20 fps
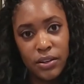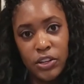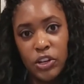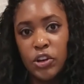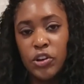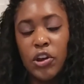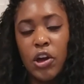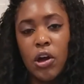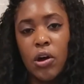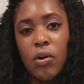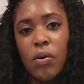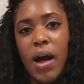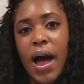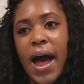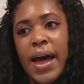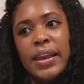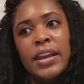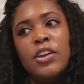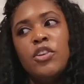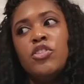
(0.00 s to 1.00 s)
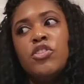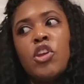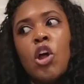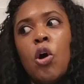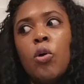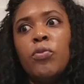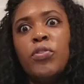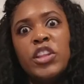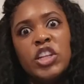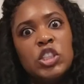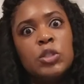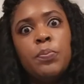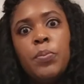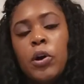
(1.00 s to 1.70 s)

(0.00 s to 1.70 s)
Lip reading: I didn't know this